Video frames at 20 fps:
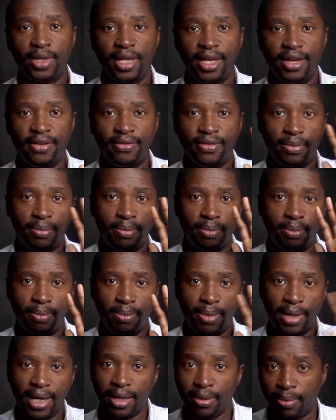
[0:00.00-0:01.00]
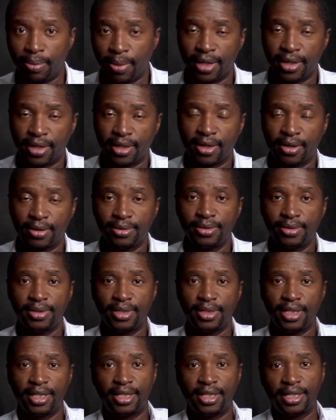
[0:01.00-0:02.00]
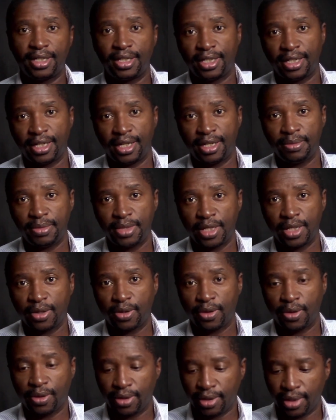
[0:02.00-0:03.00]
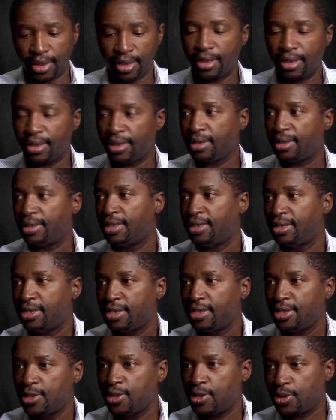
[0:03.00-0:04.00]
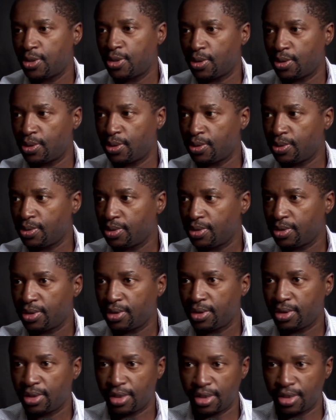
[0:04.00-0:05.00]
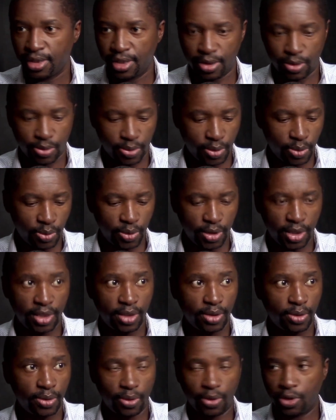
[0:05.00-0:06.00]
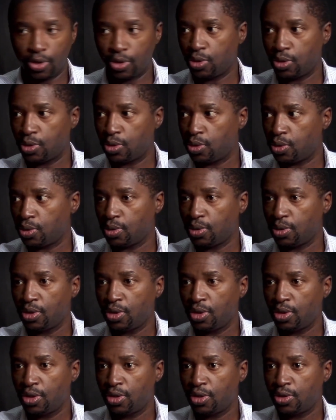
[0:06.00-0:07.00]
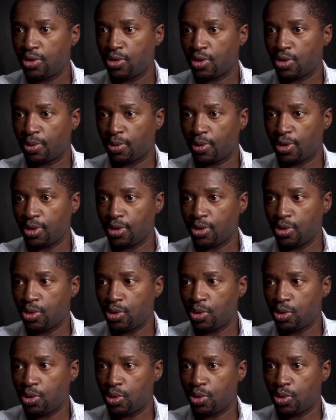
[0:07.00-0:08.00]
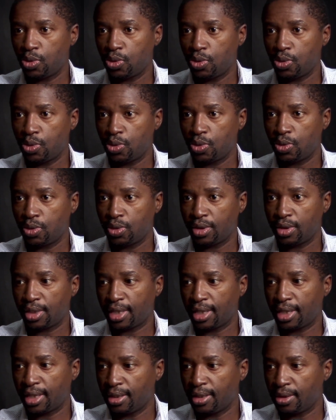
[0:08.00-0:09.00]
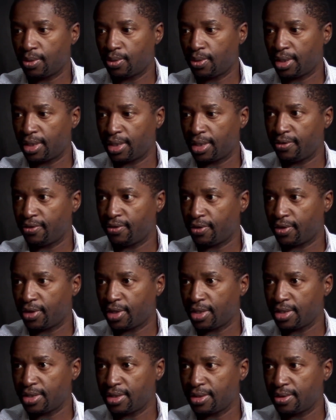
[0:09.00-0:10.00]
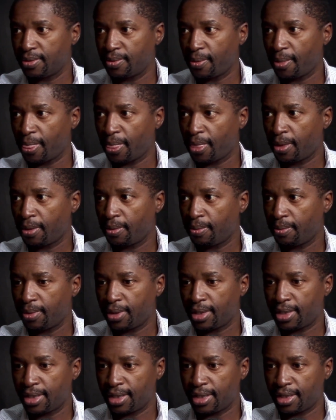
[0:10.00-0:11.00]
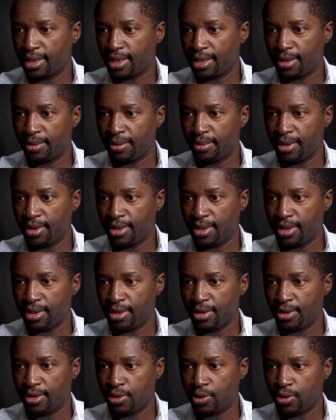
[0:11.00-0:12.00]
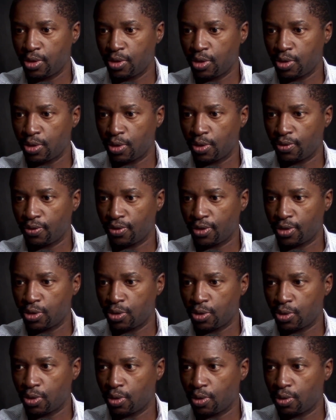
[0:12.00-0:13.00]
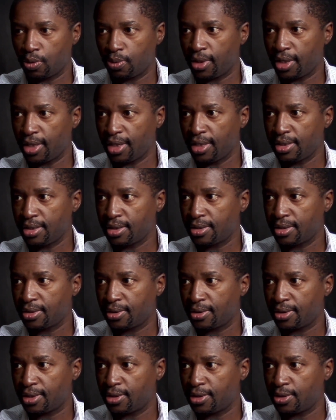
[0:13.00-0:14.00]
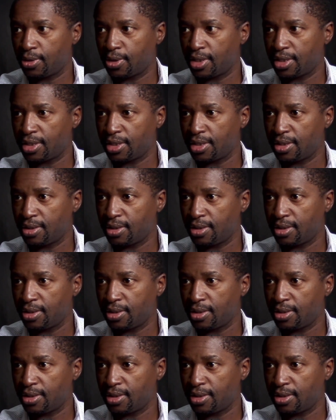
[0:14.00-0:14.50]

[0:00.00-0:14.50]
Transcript: will have a black background and then the name tag on there. So this is what we're going to do. I'm going to drag it quickly for us, but let me switch over to OBS so that you can